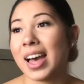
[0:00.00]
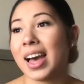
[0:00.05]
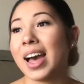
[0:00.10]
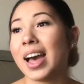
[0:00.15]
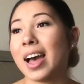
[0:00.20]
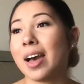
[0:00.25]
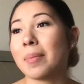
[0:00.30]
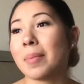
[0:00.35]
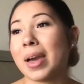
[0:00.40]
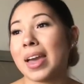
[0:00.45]

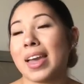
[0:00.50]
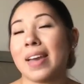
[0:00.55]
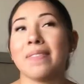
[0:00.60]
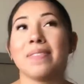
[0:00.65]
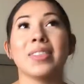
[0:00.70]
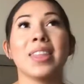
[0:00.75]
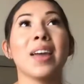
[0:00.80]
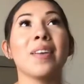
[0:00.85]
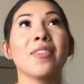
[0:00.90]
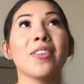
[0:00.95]
I have
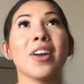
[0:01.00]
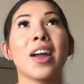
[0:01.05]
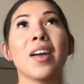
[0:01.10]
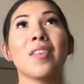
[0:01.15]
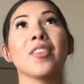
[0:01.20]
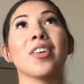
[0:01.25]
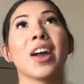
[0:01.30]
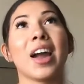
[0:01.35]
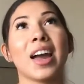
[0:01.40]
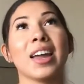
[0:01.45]
never
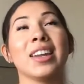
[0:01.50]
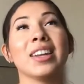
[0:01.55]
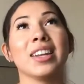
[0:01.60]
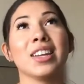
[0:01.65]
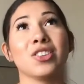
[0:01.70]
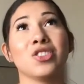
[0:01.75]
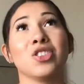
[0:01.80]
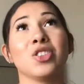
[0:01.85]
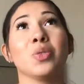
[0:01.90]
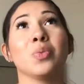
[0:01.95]
ever had an
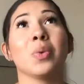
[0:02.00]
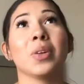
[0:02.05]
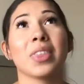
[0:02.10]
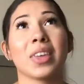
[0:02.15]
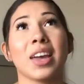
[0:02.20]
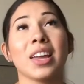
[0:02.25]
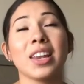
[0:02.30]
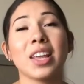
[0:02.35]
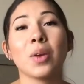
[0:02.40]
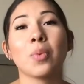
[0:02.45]
issue with
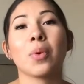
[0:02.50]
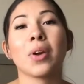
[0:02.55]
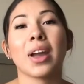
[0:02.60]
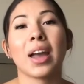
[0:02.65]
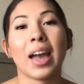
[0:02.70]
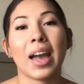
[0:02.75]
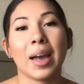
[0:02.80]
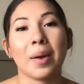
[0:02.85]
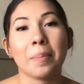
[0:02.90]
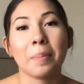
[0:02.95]
honey where it
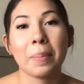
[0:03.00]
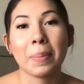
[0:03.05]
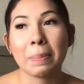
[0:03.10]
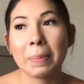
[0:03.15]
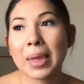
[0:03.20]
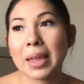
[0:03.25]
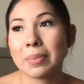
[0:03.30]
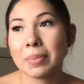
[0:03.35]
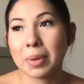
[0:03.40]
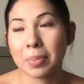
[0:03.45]

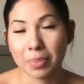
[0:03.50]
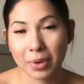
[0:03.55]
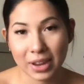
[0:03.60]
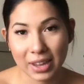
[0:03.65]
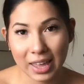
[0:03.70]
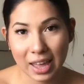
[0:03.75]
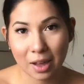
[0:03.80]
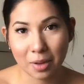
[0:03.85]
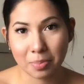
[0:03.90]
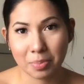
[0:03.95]
made me
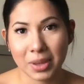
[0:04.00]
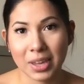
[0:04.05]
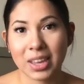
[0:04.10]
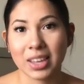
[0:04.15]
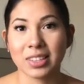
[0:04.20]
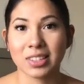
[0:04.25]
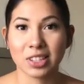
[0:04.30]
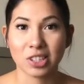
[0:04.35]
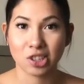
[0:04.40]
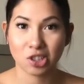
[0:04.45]
break out
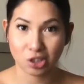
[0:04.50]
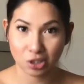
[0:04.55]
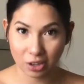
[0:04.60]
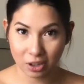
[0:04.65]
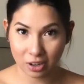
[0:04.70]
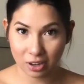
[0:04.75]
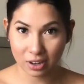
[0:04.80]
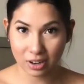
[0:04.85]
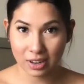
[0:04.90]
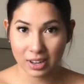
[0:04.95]
because it's
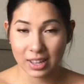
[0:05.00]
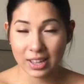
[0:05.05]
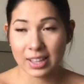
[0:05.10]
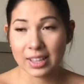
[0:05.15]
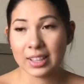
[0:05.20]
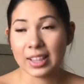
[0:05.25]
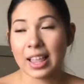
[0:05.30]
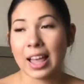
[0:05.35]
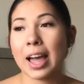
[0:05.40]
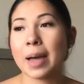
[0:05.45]
sugar.
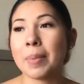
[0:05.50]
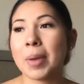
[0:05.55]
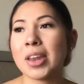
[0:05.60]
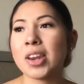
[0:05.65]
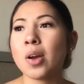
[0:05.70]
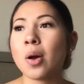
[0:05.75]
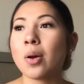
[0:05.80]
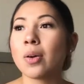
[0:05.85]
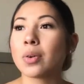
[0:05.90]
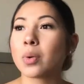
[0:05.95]
I
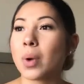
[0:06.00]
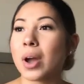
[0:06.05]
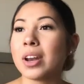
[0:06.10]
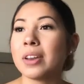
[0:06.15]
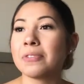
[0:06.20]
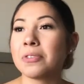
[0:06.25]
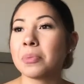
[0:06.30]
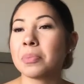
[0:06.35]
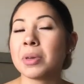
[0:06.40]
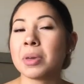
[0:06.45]
know quite
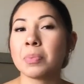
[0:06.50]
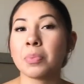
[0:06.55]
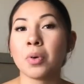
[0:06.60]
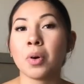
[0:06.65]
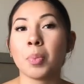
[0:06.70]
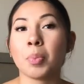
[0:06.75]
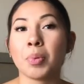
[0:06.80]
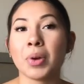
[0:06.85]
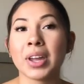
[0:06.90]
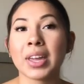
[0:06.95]
a few
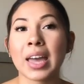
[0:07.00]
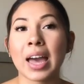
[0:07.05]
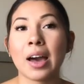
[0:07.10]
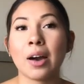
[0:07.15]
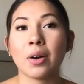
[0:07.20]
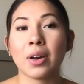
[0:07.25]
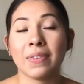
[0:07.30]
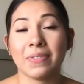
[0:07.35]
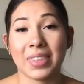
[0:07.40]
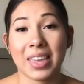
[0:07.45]
people break
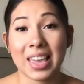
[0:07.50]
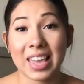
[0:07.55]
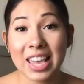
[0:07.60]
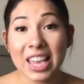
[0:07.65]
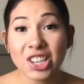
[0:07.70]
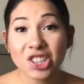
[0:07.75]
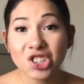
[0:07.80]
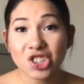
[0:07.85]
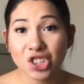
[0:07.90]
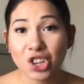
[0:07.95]
out if they
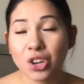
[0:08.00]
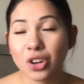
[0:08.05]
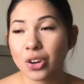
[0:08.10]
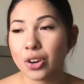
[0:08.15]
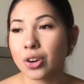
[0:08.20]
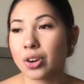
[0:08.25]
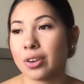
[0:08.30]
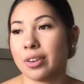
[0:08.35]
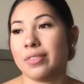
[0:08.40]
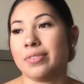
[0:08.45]
eat
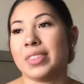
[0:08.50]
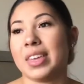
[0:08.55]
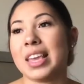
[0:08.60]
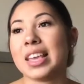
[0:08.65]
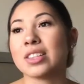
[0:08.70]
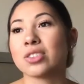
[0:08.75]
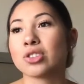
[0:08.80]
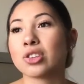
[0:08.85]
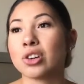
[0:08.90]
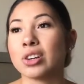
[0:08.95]
sugar or if they
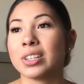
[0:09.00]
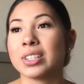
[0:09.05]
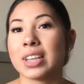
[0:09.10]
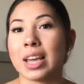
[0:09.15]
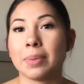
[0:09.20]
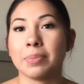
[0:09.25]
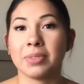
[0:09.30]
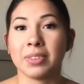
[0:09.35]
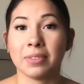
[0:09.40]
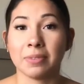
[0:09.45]
eat certain
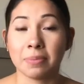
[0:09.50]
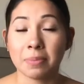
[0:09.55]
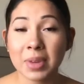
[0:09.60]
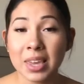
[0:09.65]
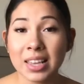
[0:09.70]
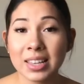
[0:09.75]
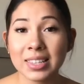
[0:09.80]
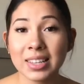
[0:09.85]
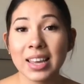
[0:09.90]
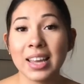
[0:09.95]
types of
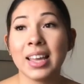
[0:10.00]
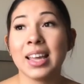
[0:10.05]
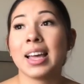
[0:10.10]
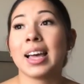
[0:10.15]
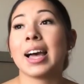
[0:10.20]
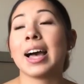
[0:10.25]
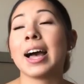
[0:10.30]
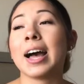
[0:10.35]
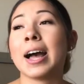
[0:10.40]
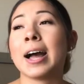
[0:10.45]
meat.
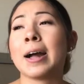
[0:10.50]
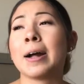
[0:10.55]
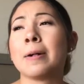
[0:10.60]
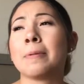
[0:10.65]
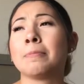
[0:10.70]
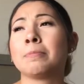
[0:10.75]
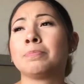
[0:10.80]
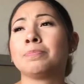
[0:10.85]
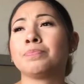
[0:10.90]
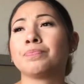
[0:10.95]

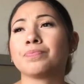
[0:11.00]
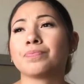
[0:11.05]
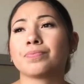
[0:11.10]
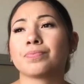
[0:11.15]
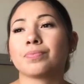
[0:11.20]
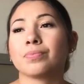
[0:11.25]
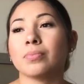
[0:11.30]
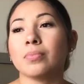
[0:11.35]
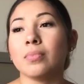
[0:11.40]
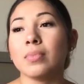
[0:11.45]

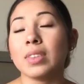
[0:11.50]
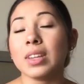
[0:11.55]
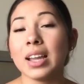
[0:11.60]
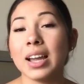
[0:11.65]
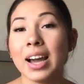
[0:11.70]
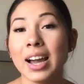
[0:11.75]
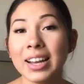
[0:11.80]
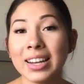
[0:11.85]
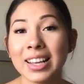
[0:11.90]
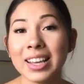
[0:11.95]

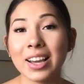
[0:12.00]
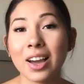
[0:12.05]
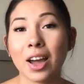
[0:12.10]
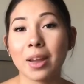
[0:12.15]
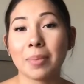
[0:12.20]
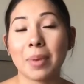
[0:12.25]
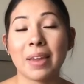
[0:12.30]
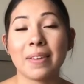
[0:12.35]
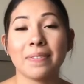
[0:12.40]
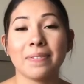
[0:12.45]
Honey
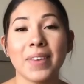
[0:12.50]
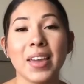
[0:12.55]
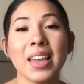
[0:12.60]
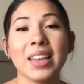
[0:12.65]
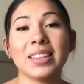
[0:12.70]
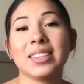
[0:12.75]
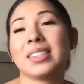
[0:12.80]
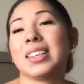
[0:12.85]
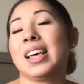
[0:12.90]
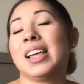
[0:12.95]
on my
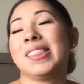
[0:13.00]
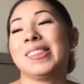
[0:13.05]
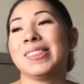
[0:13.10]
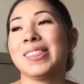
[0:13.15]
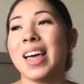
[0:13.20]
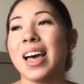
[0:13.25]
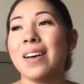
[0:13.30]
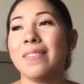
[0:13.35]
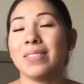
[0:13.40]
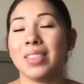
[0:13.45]
face,
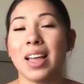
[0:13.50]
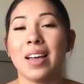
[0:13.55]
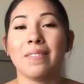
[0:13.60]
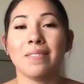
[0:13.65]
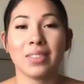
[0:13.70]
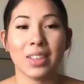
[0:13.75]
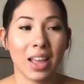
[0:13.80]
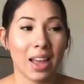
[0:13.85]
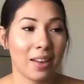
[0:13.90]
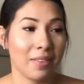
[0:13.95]
love,
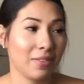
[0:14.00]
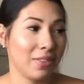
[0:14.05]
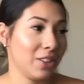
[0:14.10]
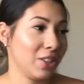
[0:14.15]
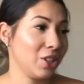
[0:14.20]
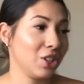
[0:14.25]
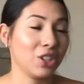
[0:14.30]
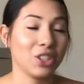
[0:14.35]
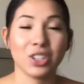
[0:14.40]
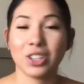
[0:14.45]
love, love,
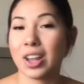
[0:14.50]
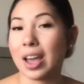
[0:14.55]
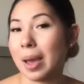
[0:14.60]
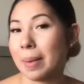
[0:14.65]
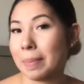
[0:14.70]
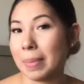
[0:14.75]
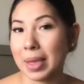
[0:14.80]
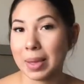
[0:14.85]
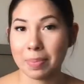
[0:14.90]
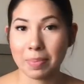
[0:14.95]
does
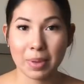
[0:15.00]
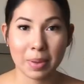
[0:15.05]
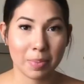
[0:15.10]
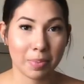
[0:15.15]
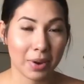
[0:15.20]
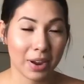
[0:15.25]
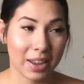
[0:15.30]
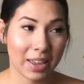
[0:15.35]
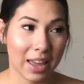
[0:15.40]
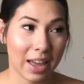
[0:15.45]
not make me
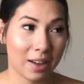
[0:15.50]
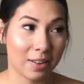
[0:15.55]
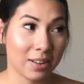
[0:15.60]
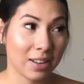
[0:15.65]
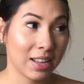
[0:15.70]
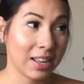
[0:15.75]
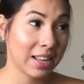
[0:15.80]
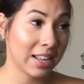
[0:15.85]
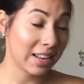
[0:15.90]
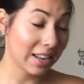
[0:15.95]
break out.
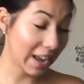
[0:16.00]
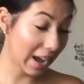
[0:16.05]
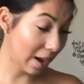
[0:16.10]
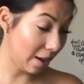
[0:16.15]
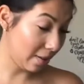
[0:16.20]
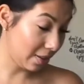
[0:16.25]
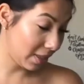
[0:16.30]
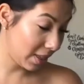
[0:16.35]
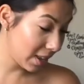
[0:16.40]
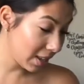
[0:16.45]
Now,
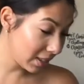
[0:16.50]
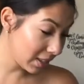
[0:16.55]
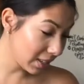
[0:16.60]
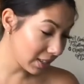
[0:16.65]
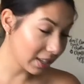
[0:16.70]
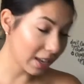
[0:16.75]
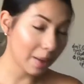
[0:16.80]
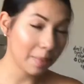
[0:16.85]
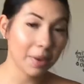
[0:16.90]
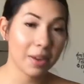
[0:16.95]
this
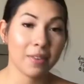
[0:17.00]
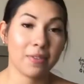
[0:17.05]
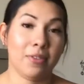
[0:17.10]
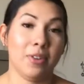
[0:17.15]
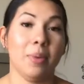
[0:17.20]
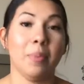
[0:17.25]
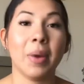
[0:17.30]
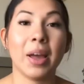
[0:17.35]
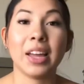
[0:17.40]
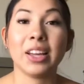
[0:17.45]
is coming
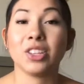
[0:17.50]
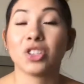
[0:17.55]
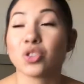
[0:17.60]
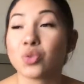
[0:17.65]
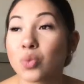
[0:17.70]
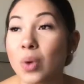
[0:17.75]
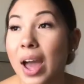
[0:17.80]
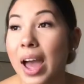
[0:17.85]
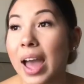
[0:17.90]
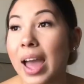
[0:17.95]
from a
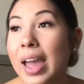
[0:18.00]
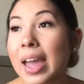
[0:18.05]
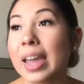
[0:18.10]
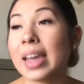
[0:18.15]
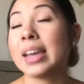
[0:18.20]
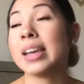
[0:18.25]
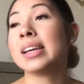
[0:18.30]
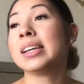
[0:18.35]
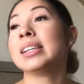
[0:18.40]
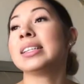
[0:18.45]

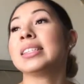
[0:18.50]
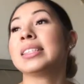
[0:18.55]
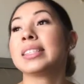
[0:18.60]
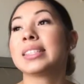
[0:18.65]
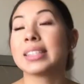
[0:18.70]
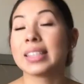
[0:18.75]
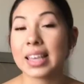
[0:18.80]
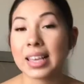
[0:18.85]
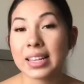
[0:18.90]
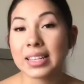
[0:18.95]
dry
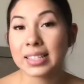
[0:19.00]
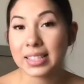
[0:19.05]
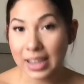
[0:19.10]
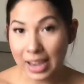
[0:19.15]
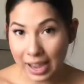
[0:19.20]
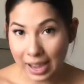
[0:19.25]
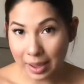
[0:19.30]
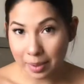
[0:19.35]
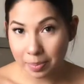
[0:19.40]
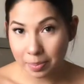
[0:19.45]
skin
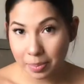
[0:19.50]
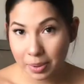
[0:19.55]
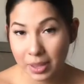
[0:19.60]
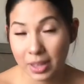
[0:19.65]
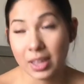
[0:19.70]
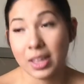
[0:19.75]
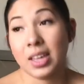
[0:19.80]
type.